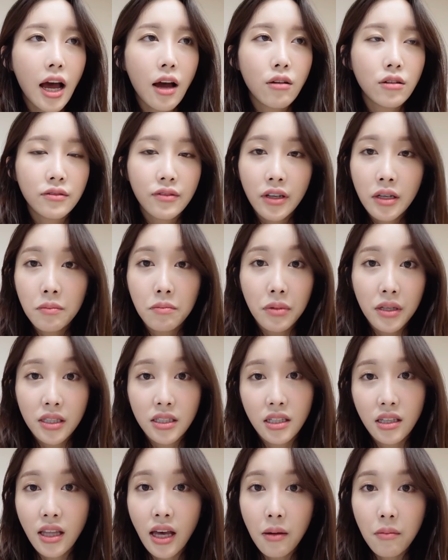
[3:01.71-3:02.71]
I was very
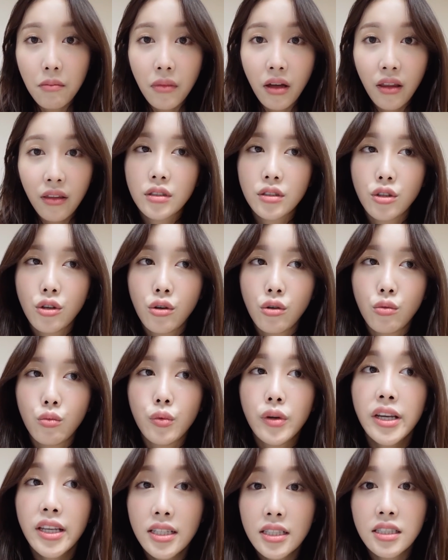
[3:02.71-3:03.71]
busy that month, so
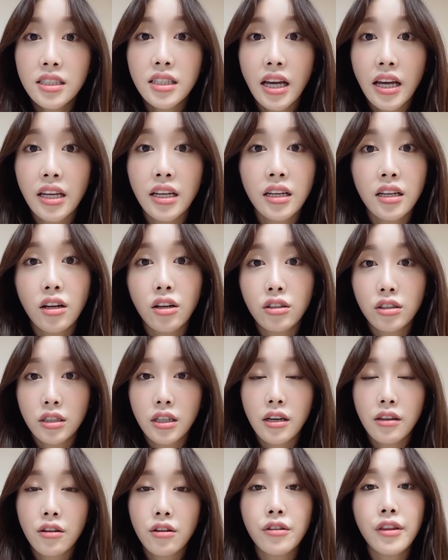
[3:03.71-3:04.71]
we decided
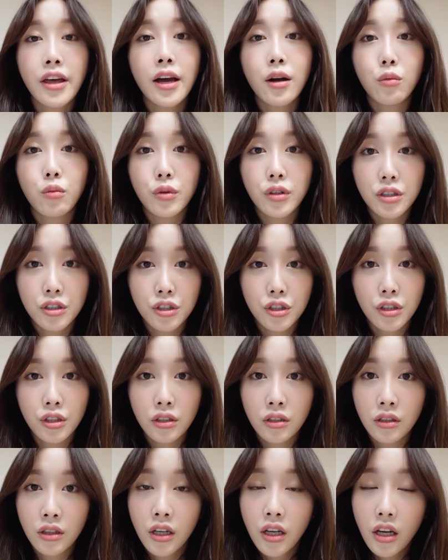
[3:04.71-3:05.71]
altogether that we
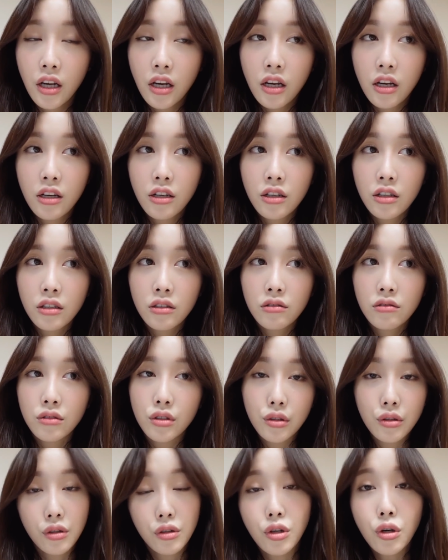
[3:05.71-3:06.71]
should
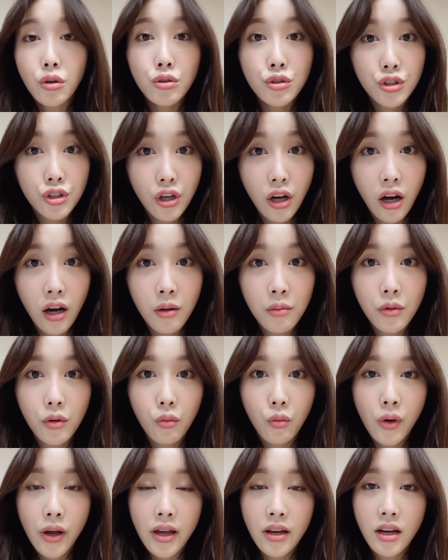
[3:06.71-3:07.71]
do the nose job
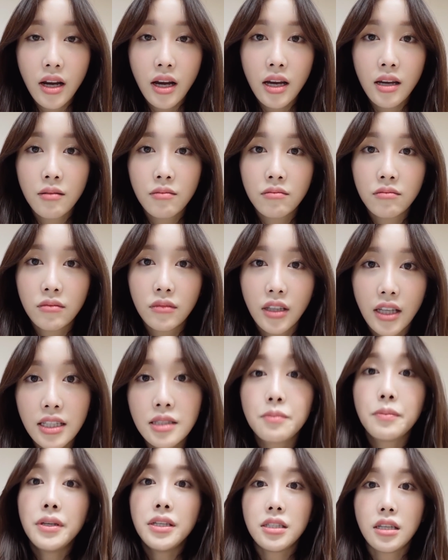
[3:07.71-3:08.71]
when I'm
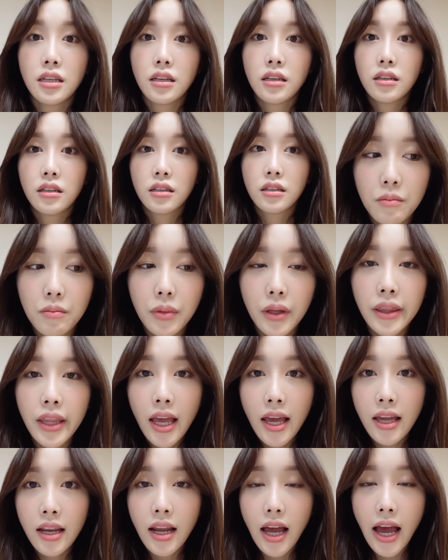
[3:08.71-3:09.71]
less busy. But
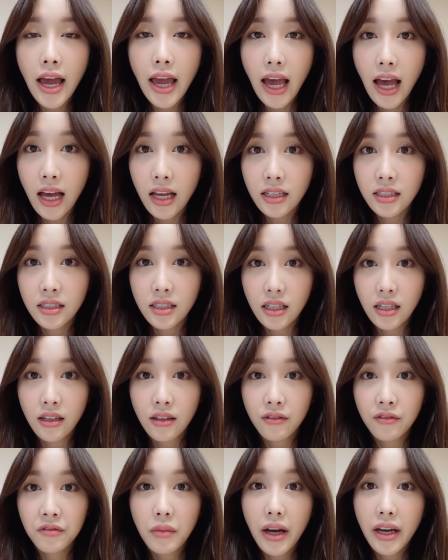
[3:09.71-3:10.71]
then I asked
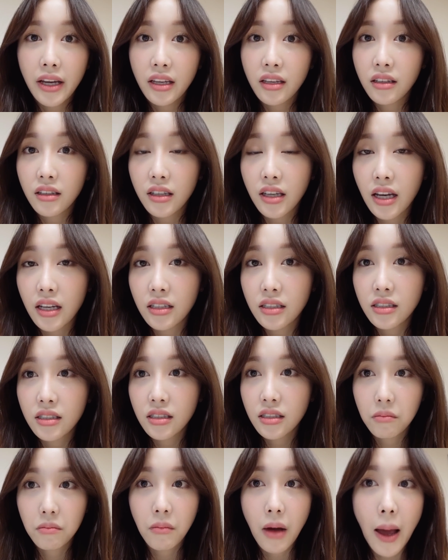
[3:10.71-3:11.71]
if I could get
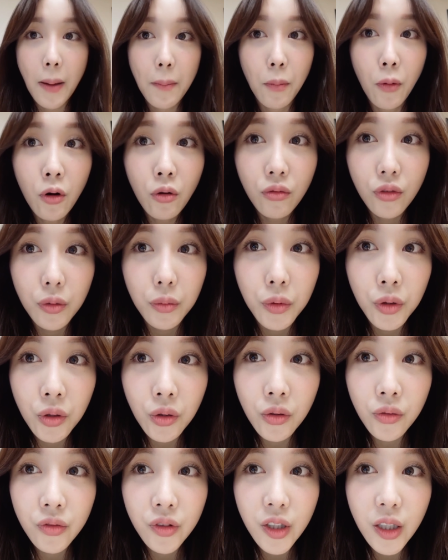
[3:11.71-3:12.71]
my mole
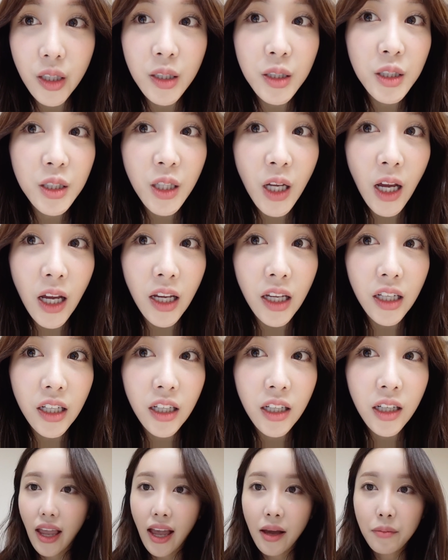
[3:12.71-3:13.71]
removed instead.
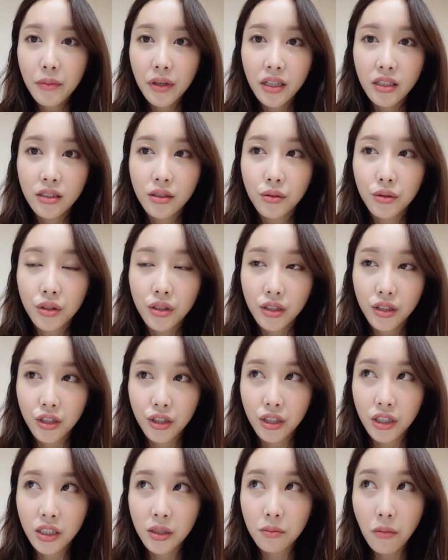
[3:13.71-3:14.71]
And because it was such
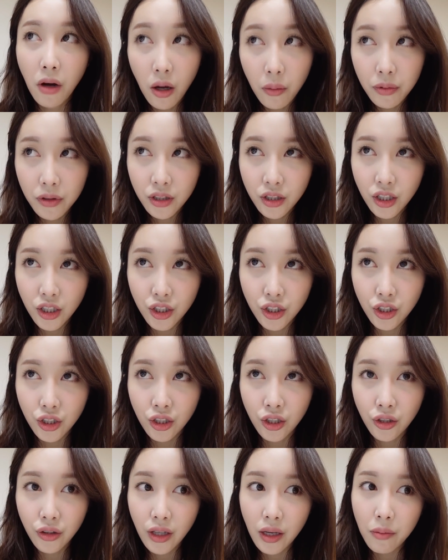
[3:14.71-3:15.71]
a small
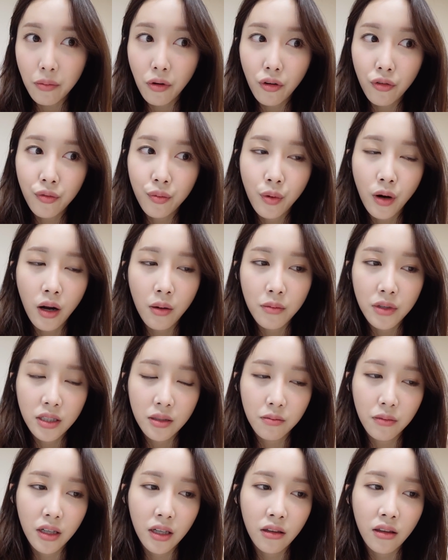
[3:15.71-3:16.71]
procedure, they both
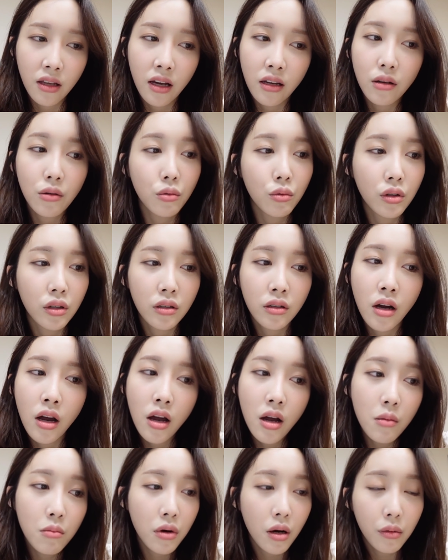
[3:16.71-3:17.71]
promised me that it would
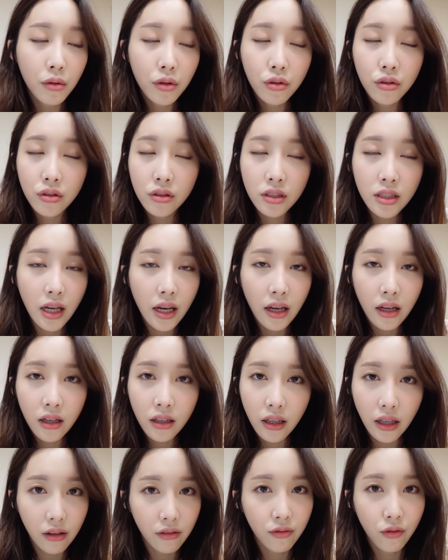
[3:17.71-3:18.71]
probably only take
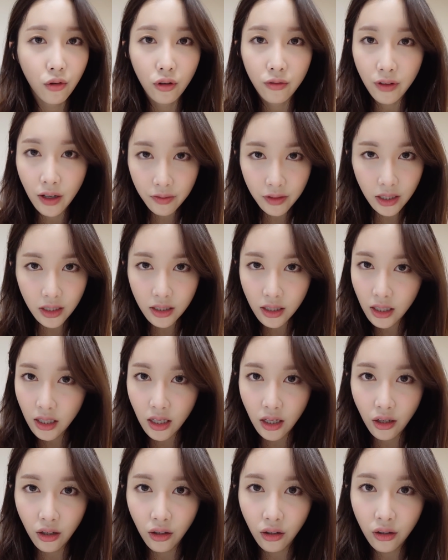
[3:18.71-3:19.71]
4 or 5 days to
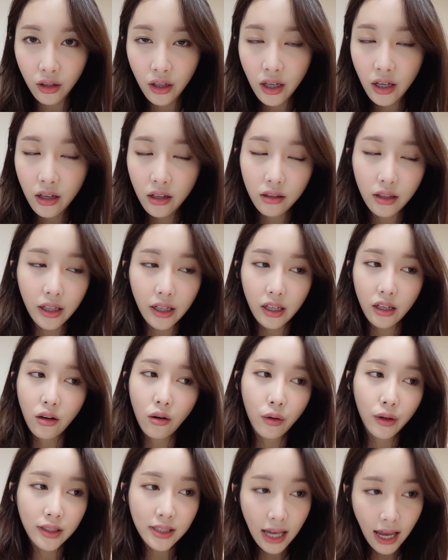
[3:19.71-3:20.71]
heal, like it
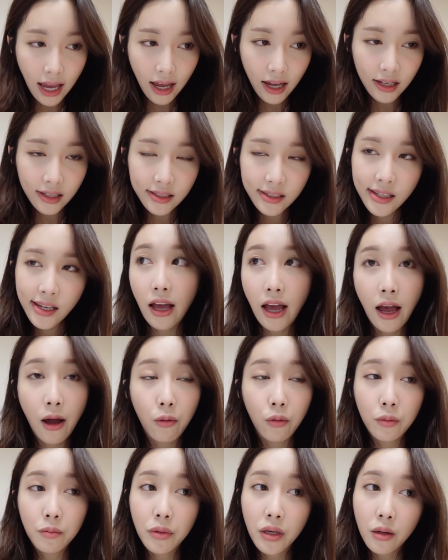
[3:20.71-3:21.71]
always has. I
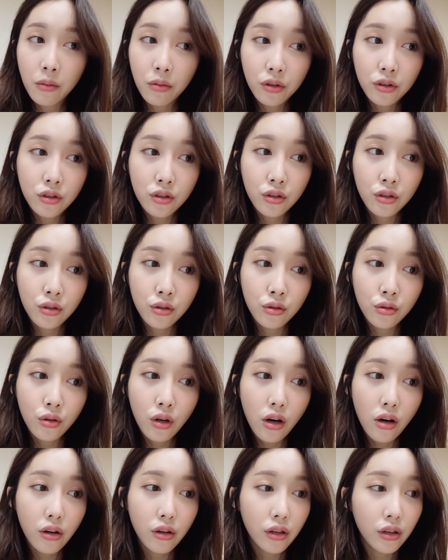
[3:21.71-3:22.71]
would be able to
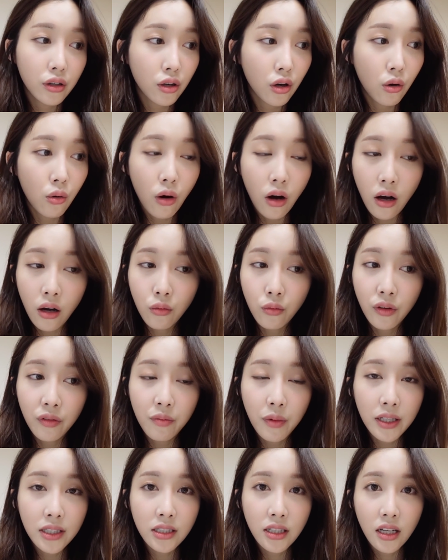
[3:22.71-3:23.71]
go on with
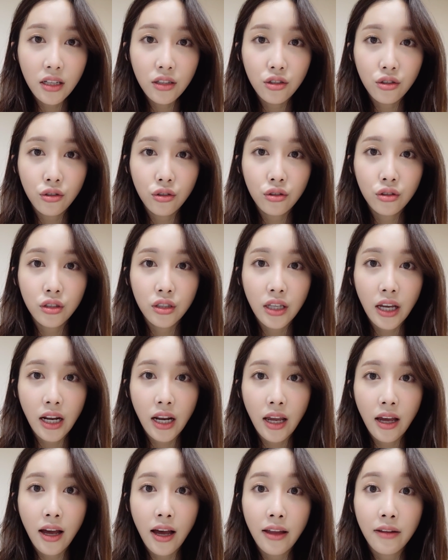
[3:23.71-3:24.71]
my schedules that I
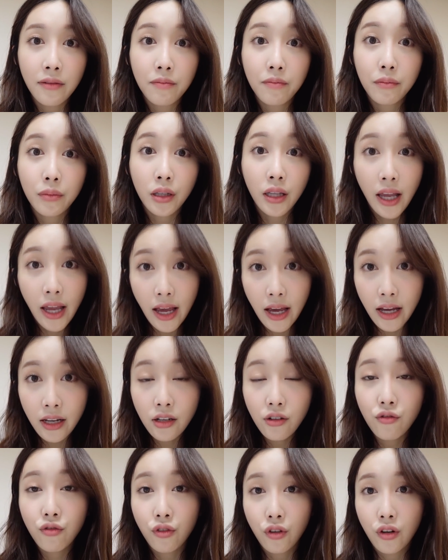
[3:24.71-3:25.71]
had
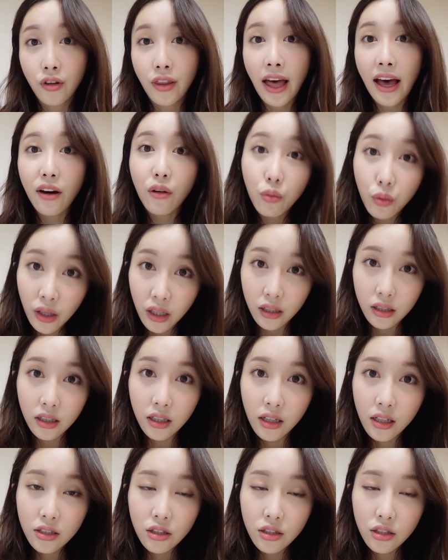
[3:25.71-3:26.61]
planned for that week.